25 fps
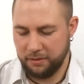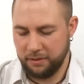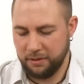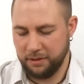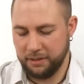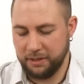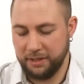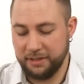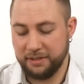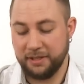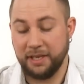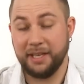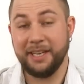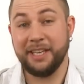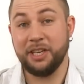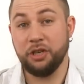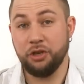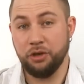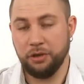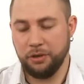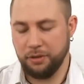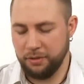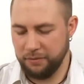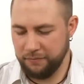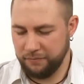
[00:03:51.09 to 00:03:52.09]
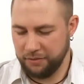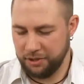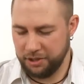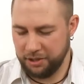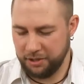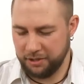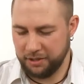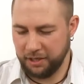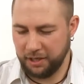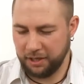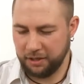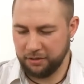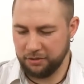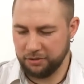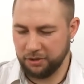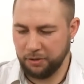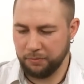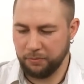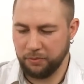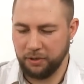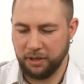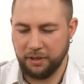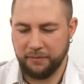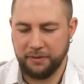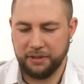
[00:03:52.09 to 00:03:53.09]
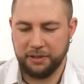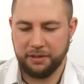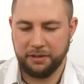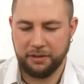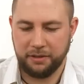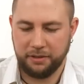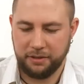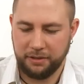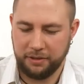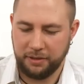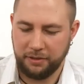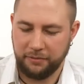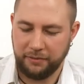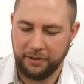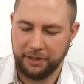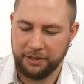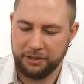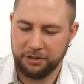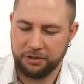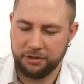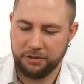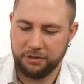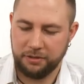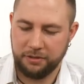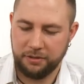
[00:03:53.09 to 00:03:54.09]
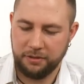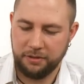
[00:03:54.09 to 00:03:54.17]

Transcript: At least any good fishing tackle shop will have it in, the, in their range.